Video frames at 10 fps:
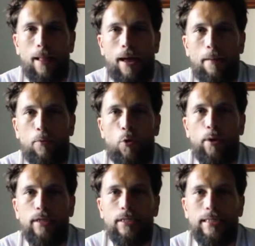I'm
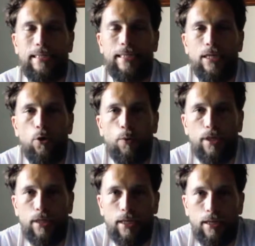going to deal
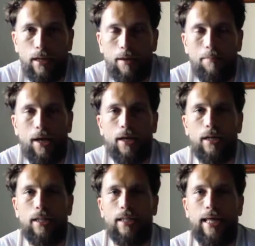with it. I'm not
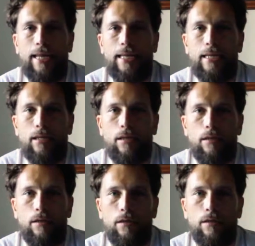going to let it
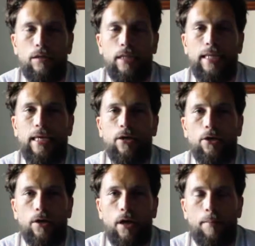
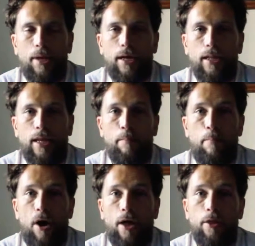linger. I'm not going to let it
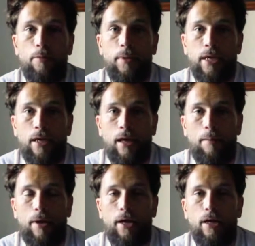bother me.
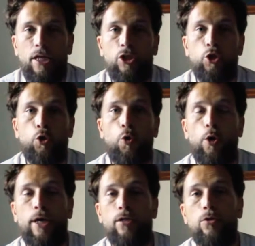I'm not going to
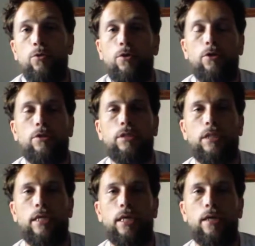enjoy 2/3 of
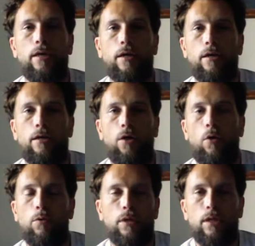the year
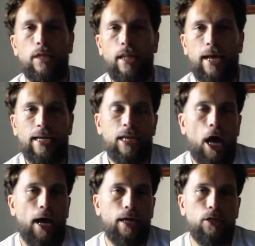only to
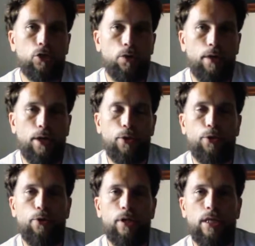not enjoy
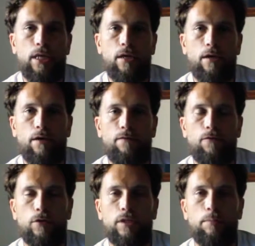1/3 of the year
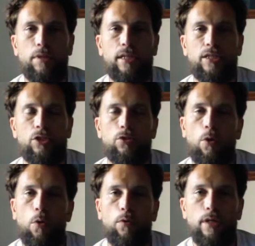for something that's
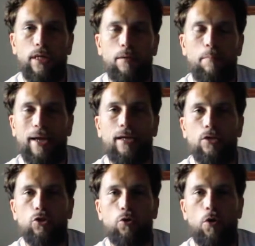totally in my
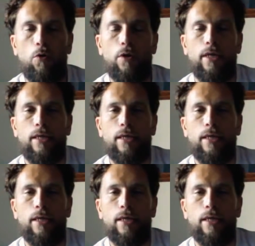control.